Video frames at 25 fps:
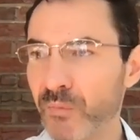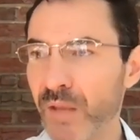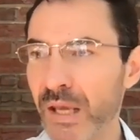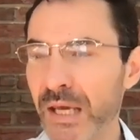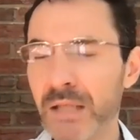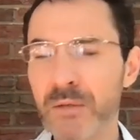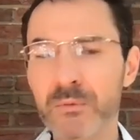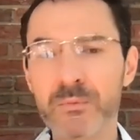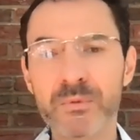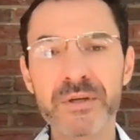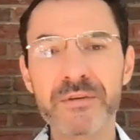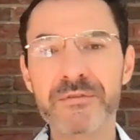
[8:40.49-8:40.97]

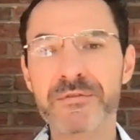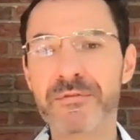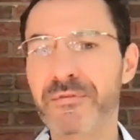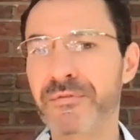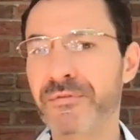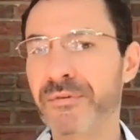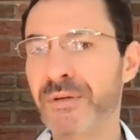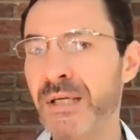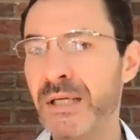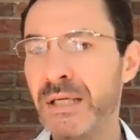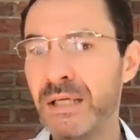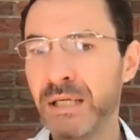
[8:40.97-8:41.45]
And
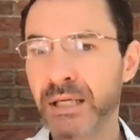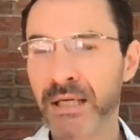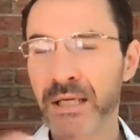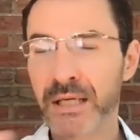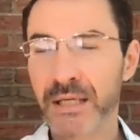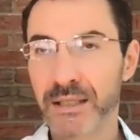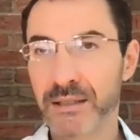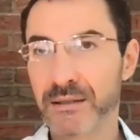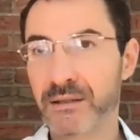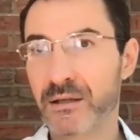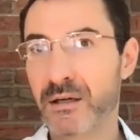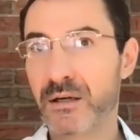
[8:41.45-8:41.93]

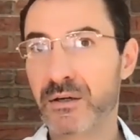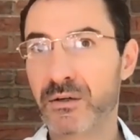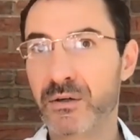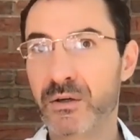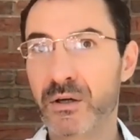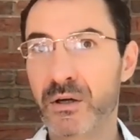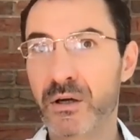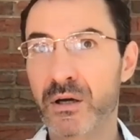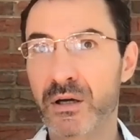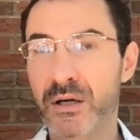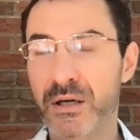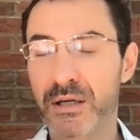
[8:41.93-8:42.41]
in
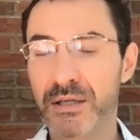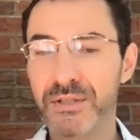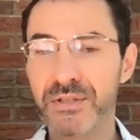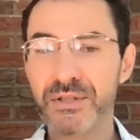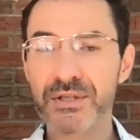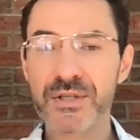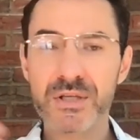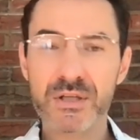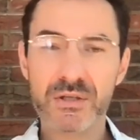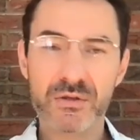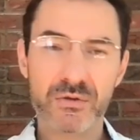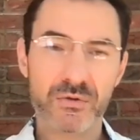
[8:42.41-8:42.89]
our
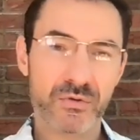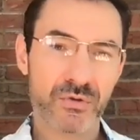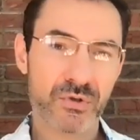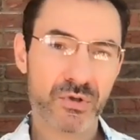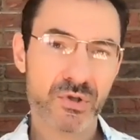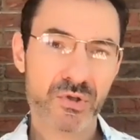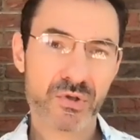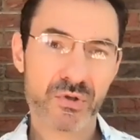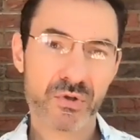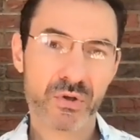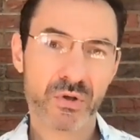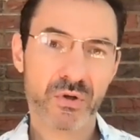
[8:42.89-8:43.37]

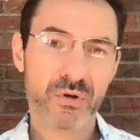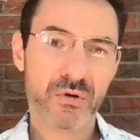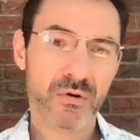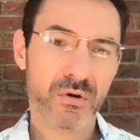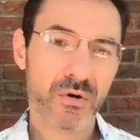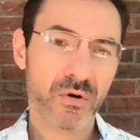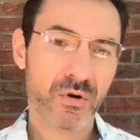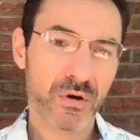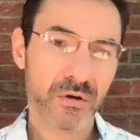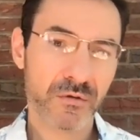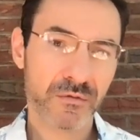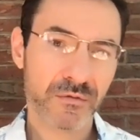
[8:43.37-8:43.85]
continuous
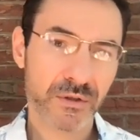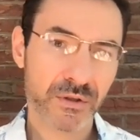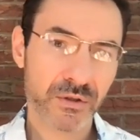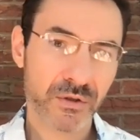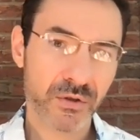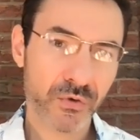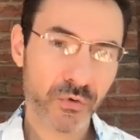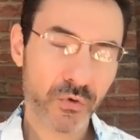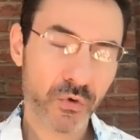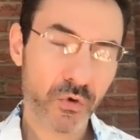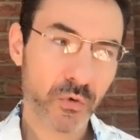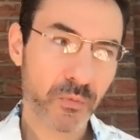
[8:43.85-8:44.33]
long COVID
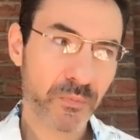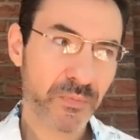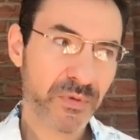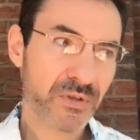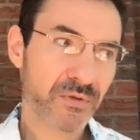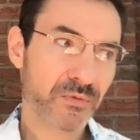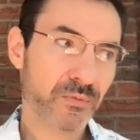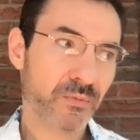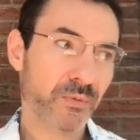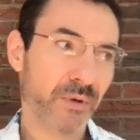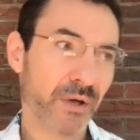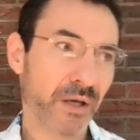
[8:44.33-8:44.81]

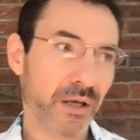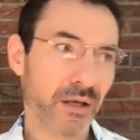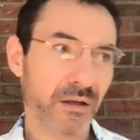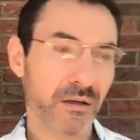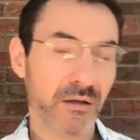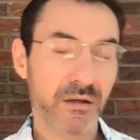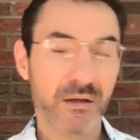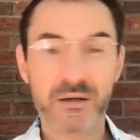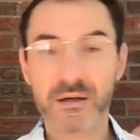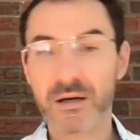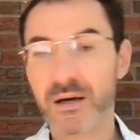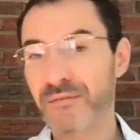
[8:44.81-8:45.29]
groups,
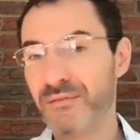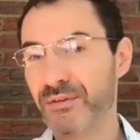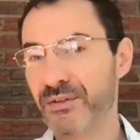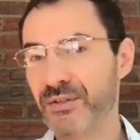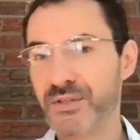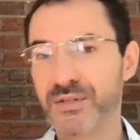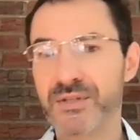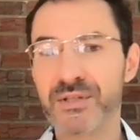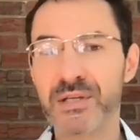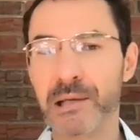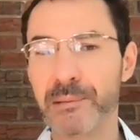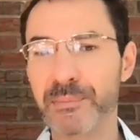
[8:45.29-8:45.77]
we cover
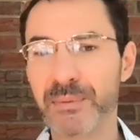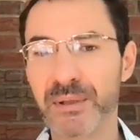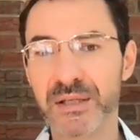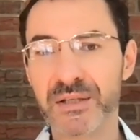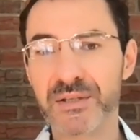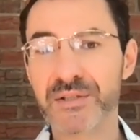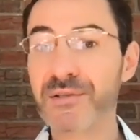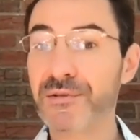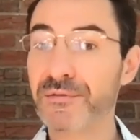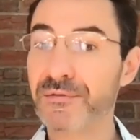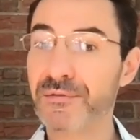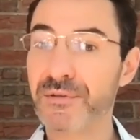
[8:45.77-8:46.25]
this topic
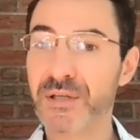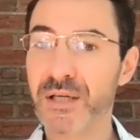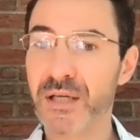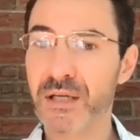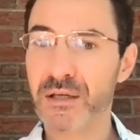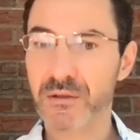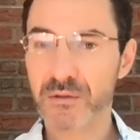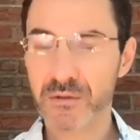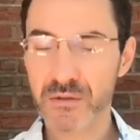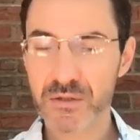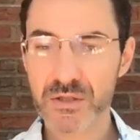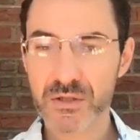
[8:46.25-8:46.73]
in different
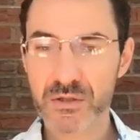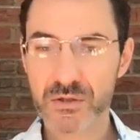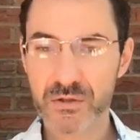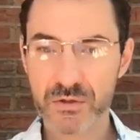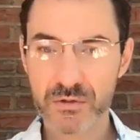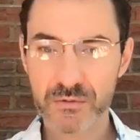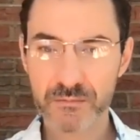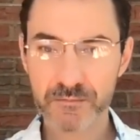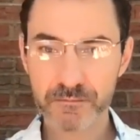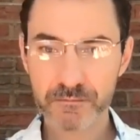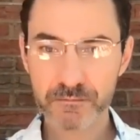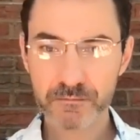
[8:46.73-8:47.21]

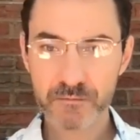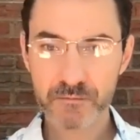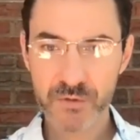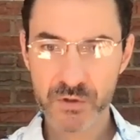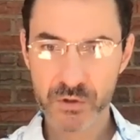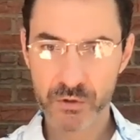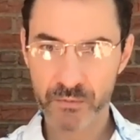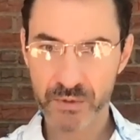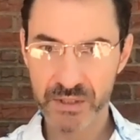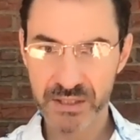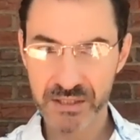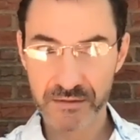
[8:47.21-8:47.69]
angles.
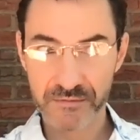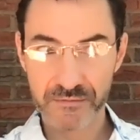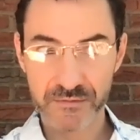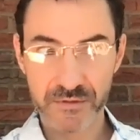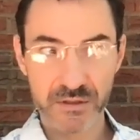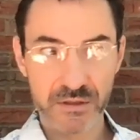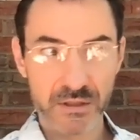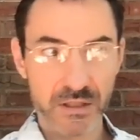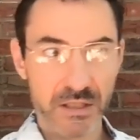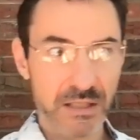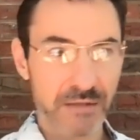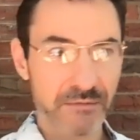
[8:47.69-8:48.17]
So we
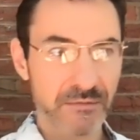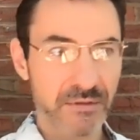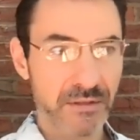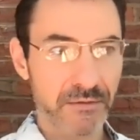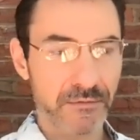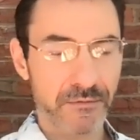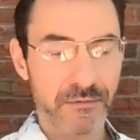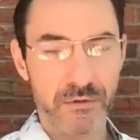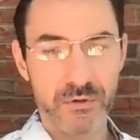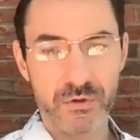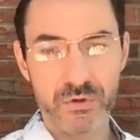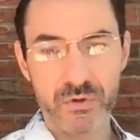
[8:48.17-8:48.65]
give
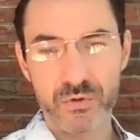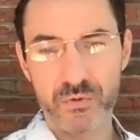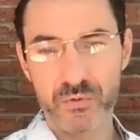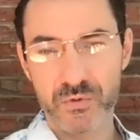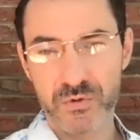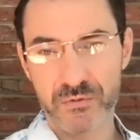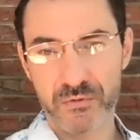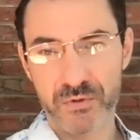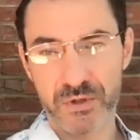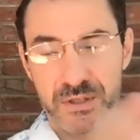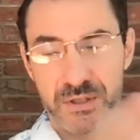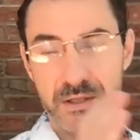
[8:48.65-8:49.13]
different
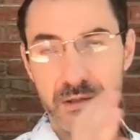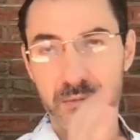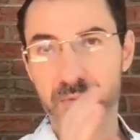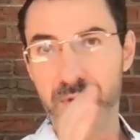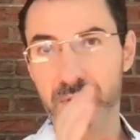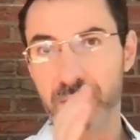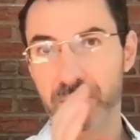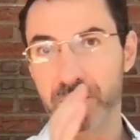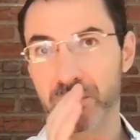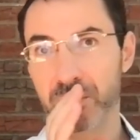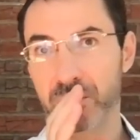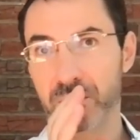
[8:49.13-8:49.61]
tools. For
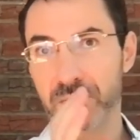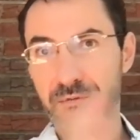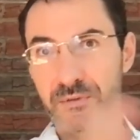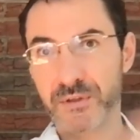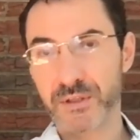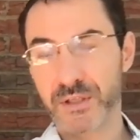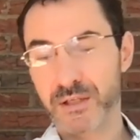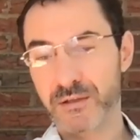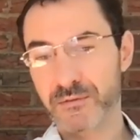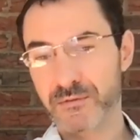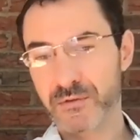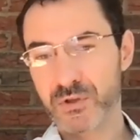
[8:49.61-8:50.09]
example, we
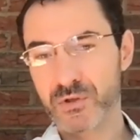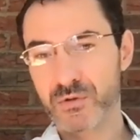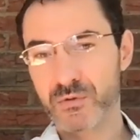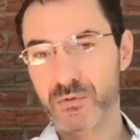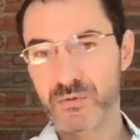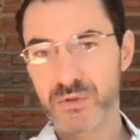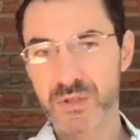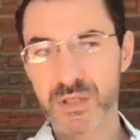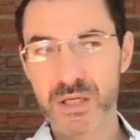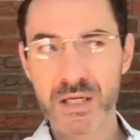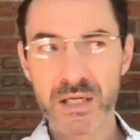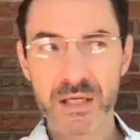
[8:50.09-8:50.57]
often give
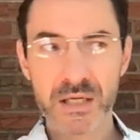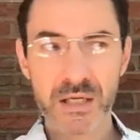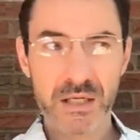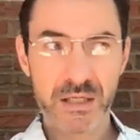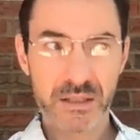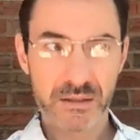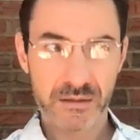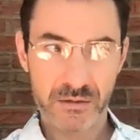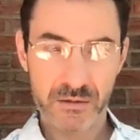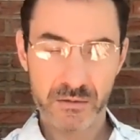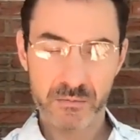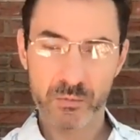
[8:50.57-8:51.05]
tools
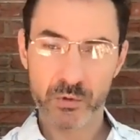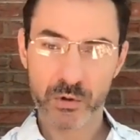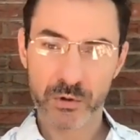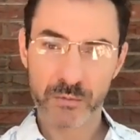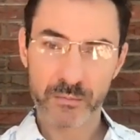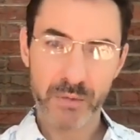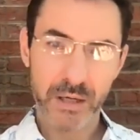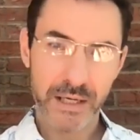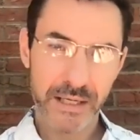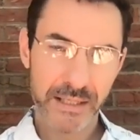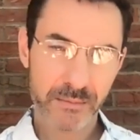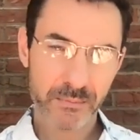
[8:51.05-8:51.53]
that are more
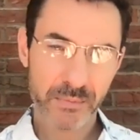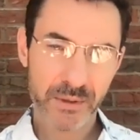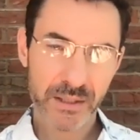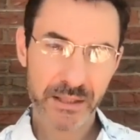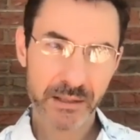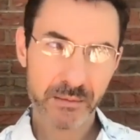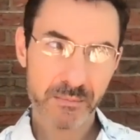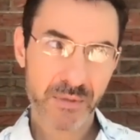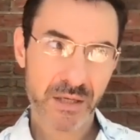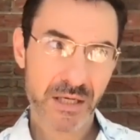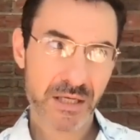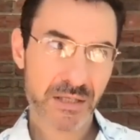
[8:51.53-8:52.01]

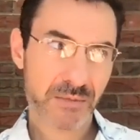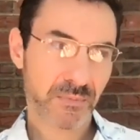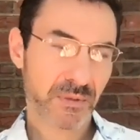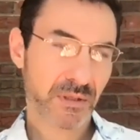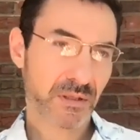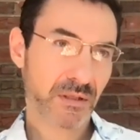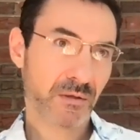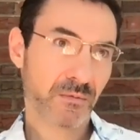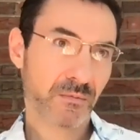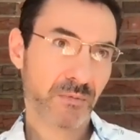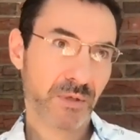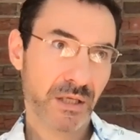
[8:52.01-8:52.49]
mind-body based, but
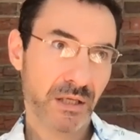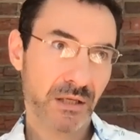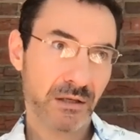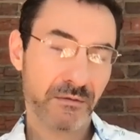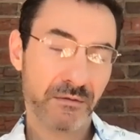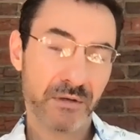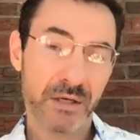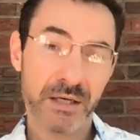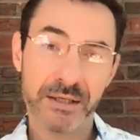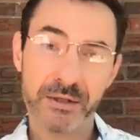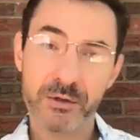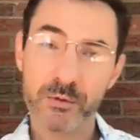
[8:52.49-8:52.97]
then we give
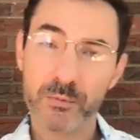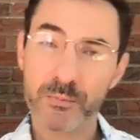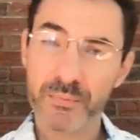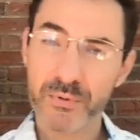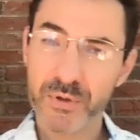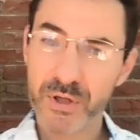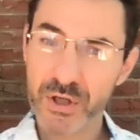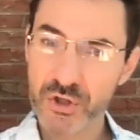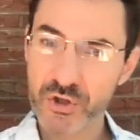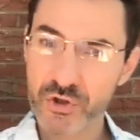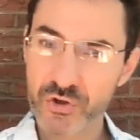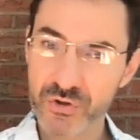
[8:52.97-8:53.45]

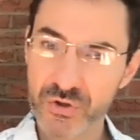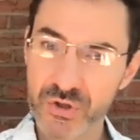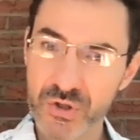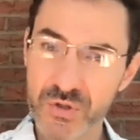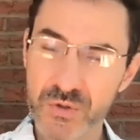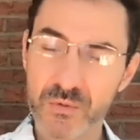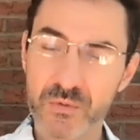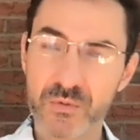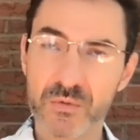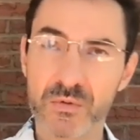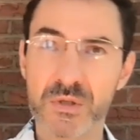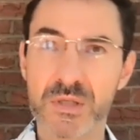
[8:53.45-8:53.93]
acupressure
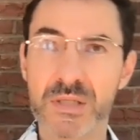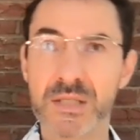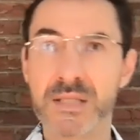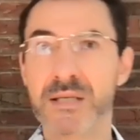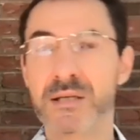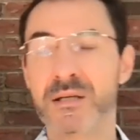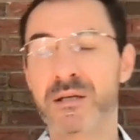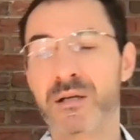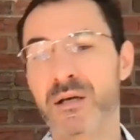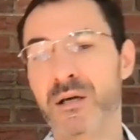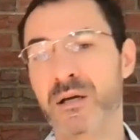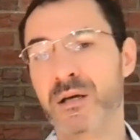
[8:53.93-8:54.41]

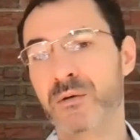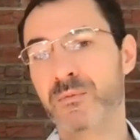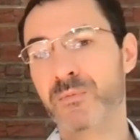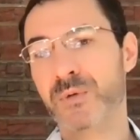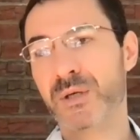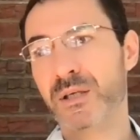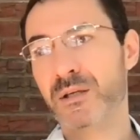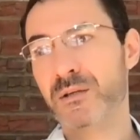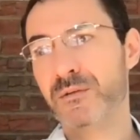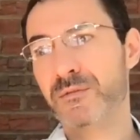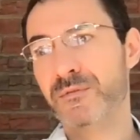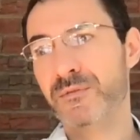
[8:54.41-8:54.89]
tools.
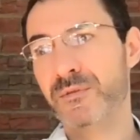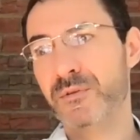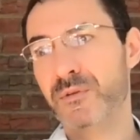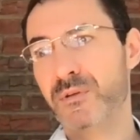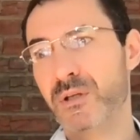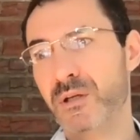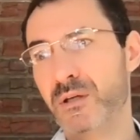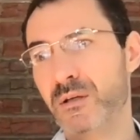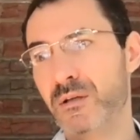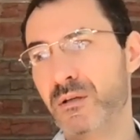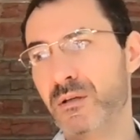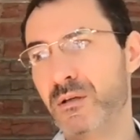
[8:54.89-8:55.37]
We give
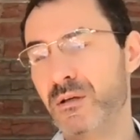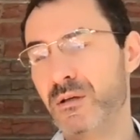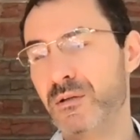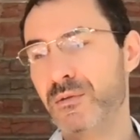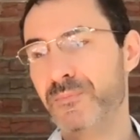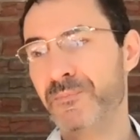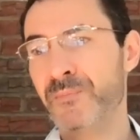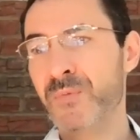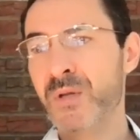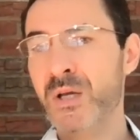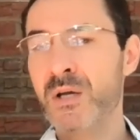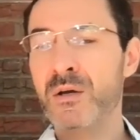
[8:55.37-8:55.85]

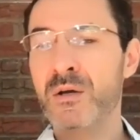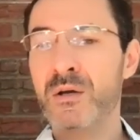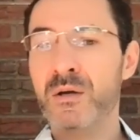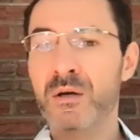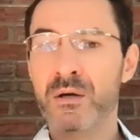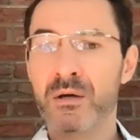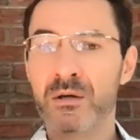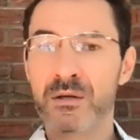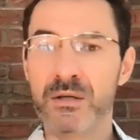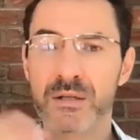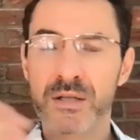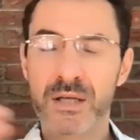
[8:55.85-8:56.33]

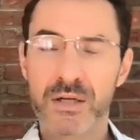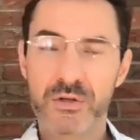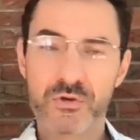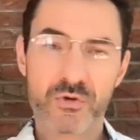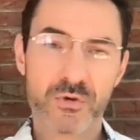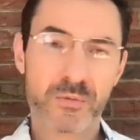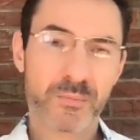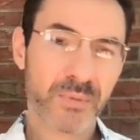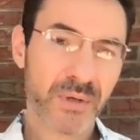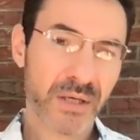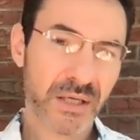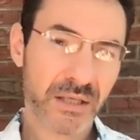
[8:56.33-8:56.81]

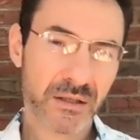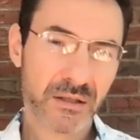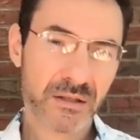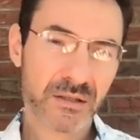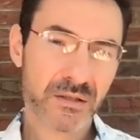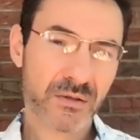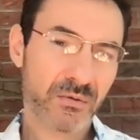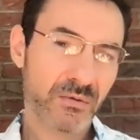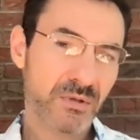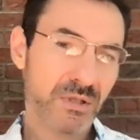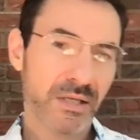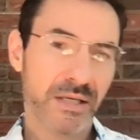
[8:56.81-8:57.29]
natural product
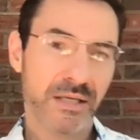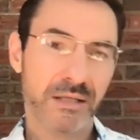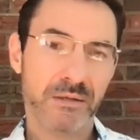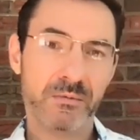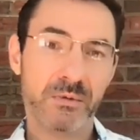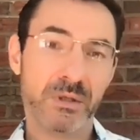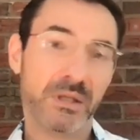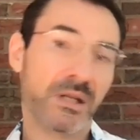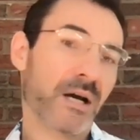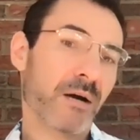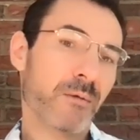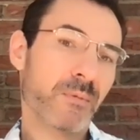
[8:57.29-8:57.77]
tools like,
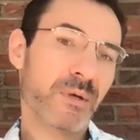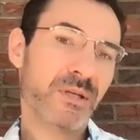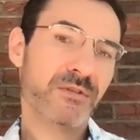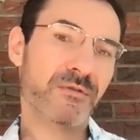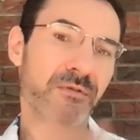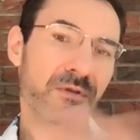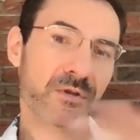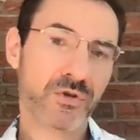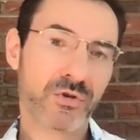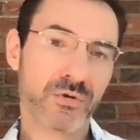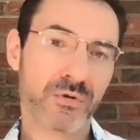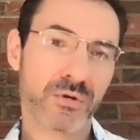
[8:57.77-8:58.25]
well, how much
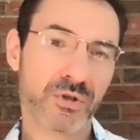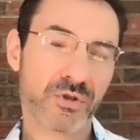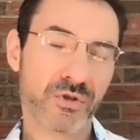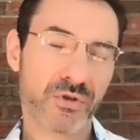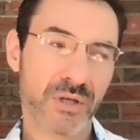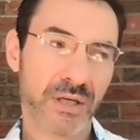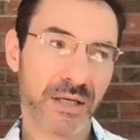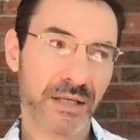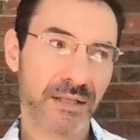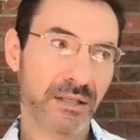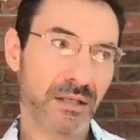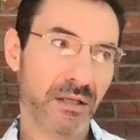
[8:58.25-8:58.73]
fish oil
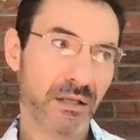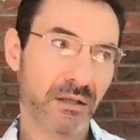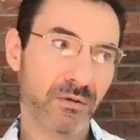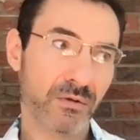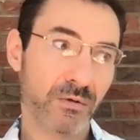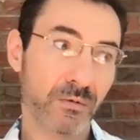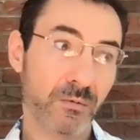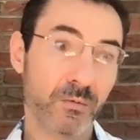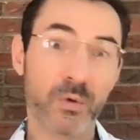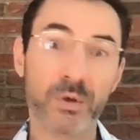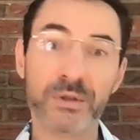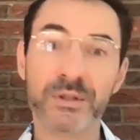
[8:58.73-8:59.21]
should I take,
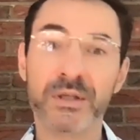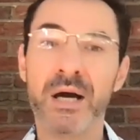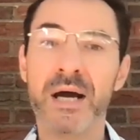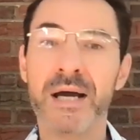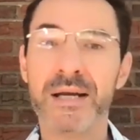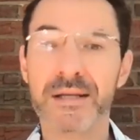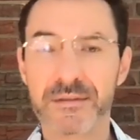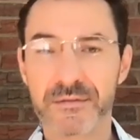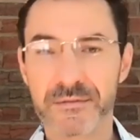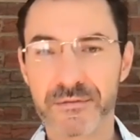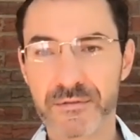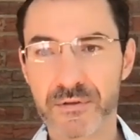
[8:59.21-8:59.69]
or what
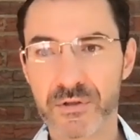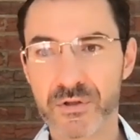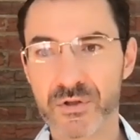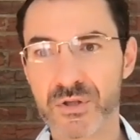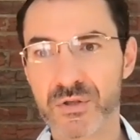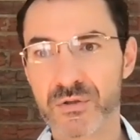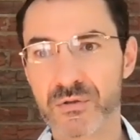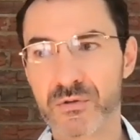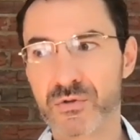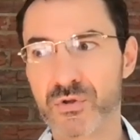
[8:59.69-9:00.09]
kind of fish?